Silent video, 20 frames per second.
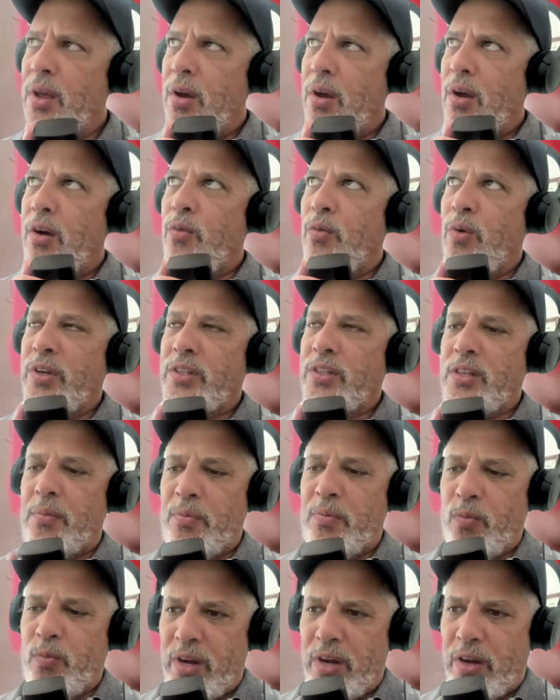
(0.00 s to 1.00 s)
I worked up
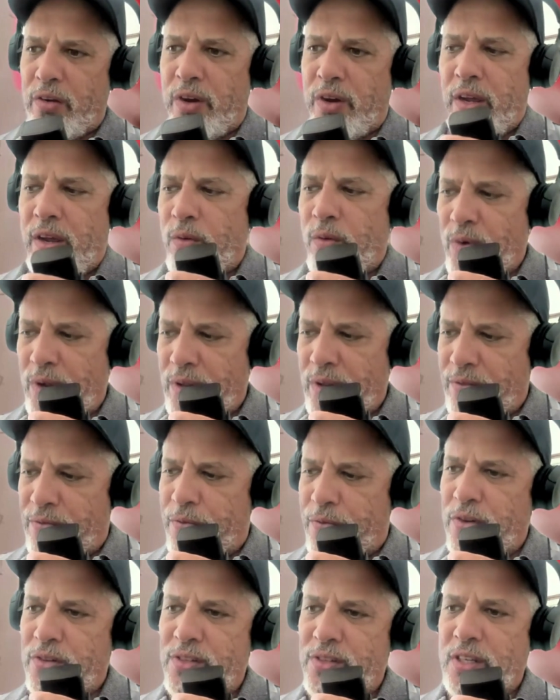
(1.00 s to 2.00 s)
in one area, and one of the
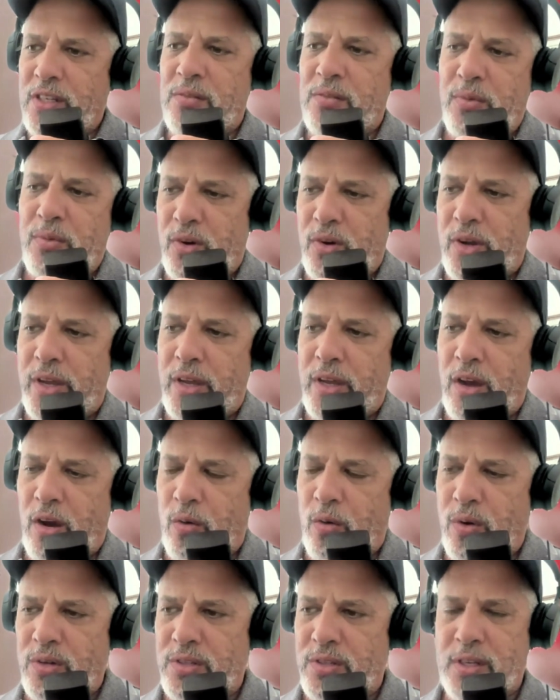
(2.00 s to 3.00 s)
first things my
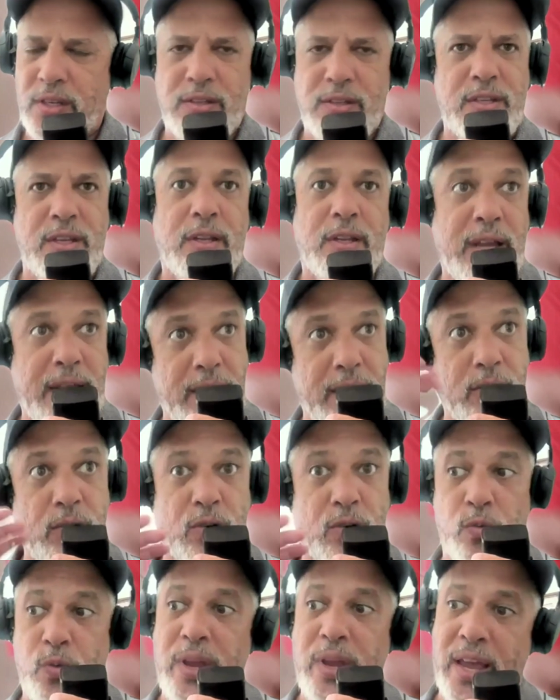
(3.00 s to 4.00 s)
OIC had said, hey,
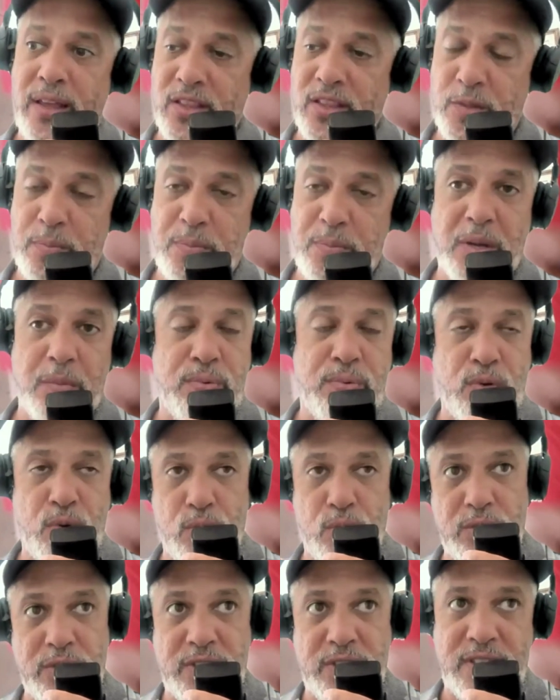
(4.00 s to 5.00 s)
look, we had this big
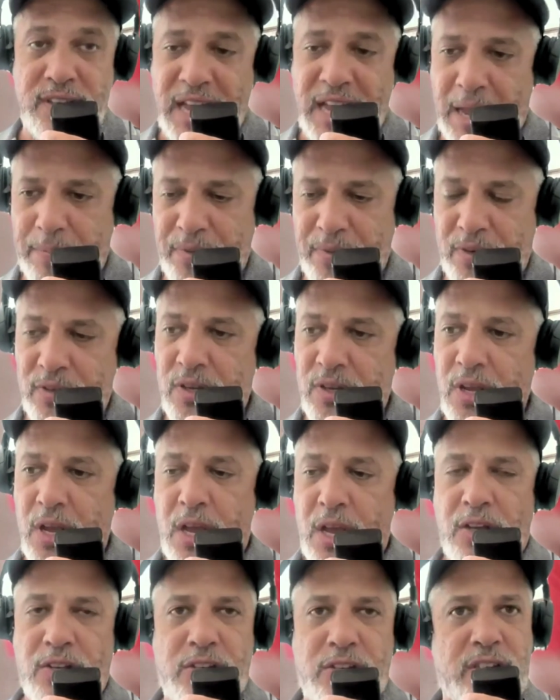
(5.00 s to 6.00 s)
brawl. This had happened
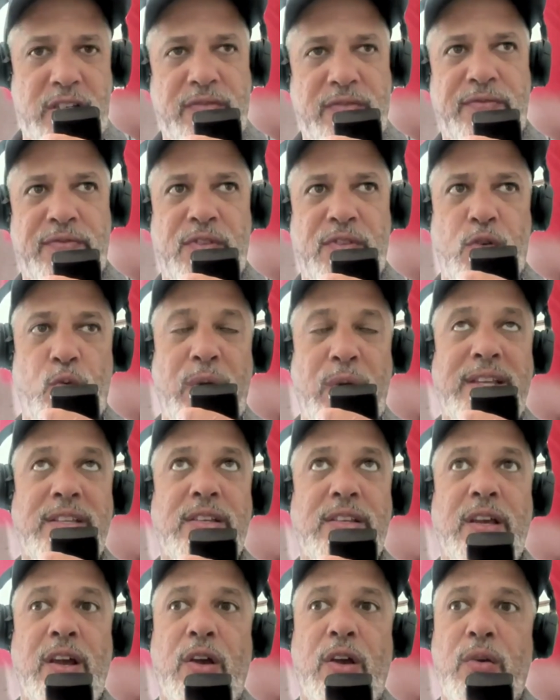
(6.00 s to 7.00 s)
just a few weeks
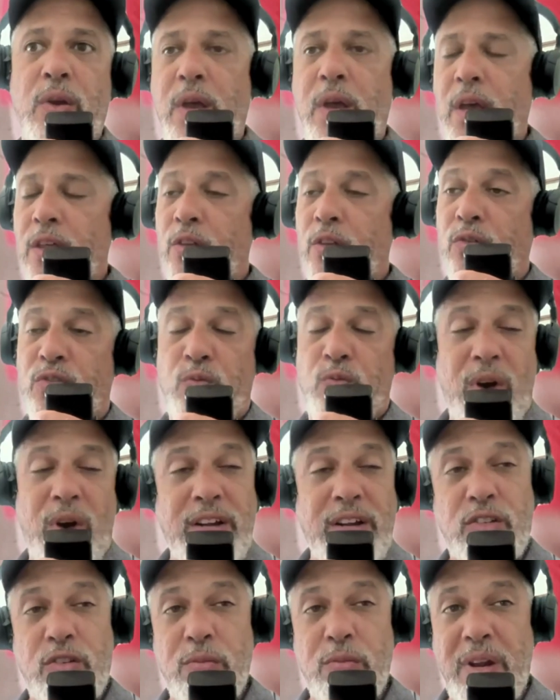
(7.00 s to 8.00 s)
ago. There was
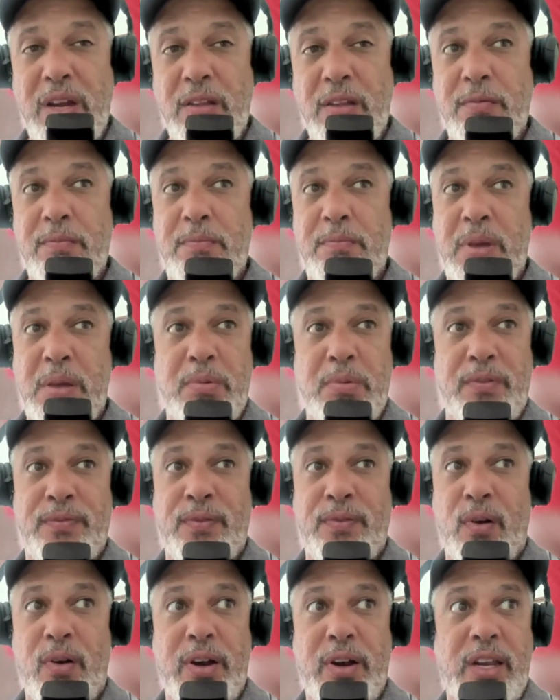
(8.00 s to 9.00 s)
way too many people
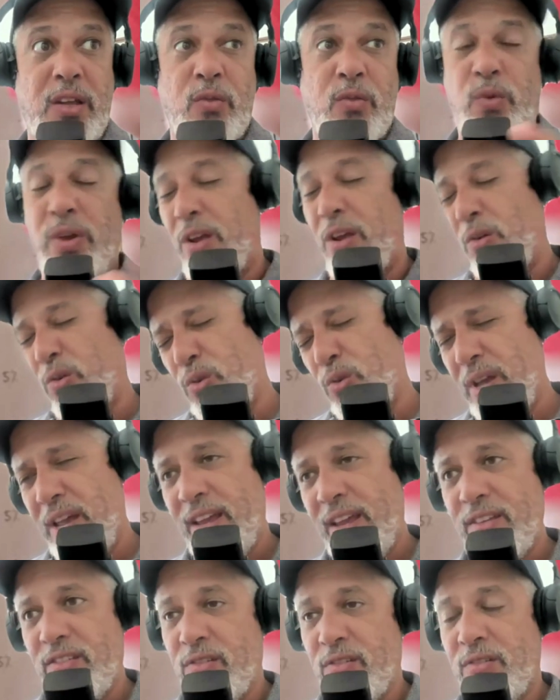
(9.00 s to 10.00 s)
fighting. We had all
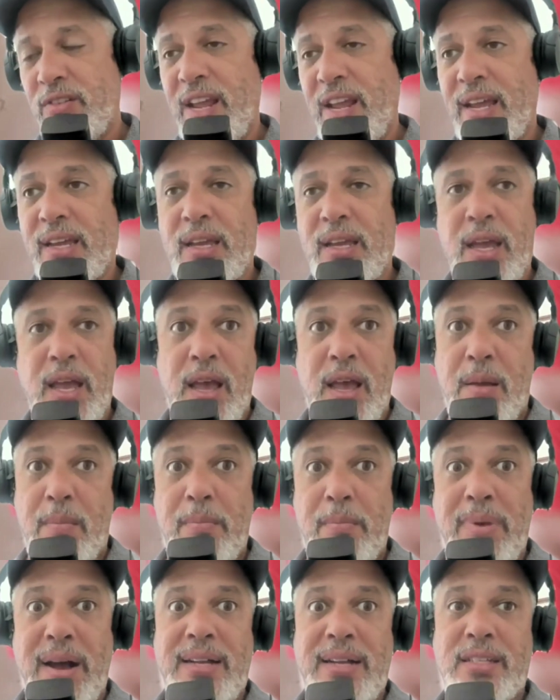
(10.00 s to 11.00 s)
hands on deck,
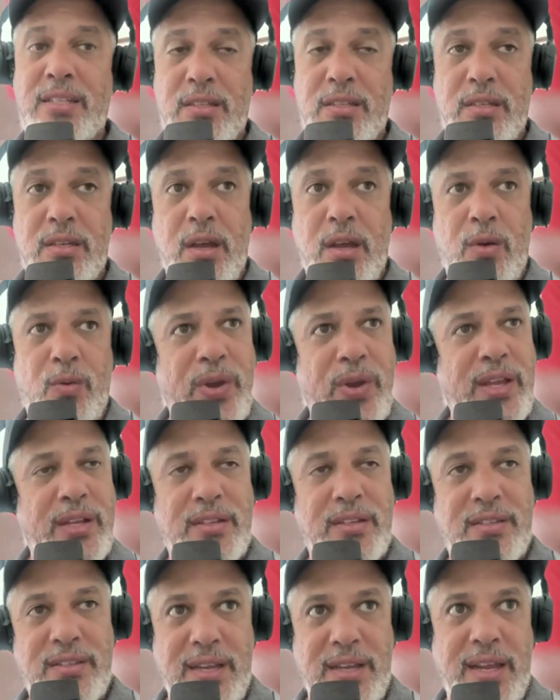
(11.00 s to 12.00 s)
but we had
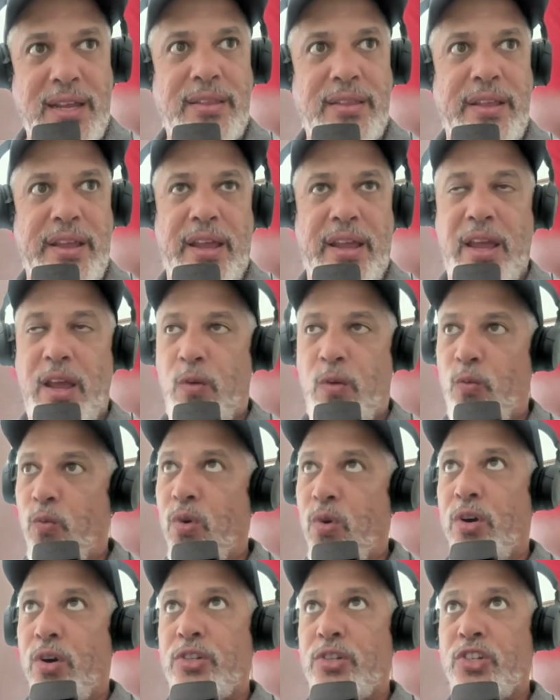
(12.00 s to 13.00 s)
to stand there and
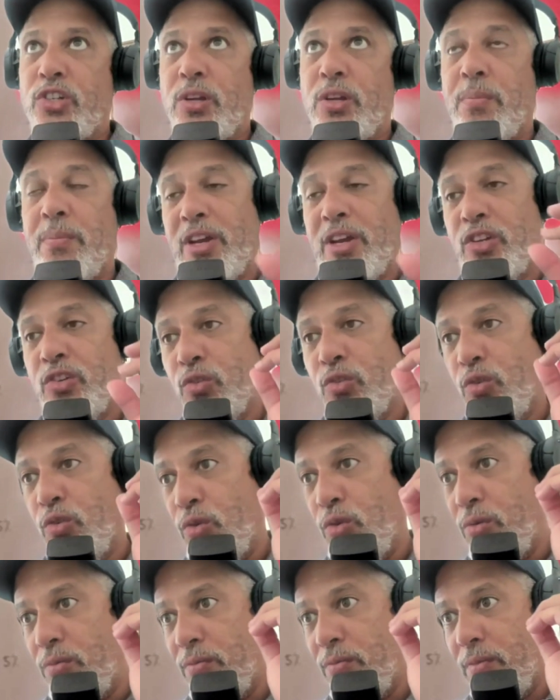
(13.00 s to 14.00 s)
watch and make
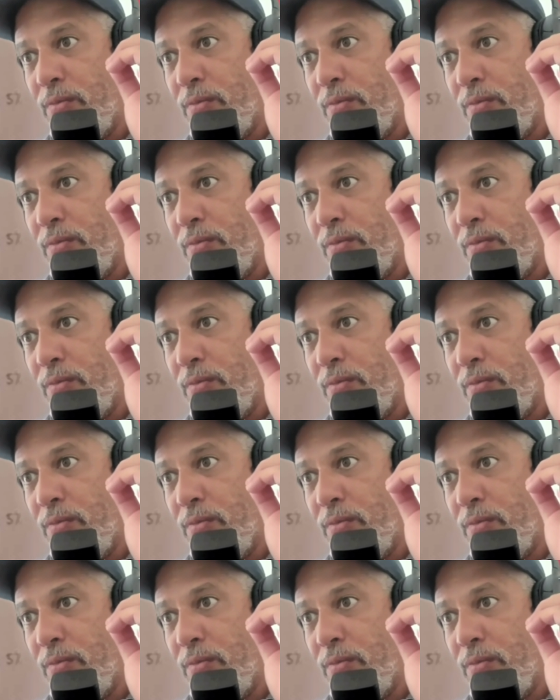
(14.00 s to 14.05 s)
sure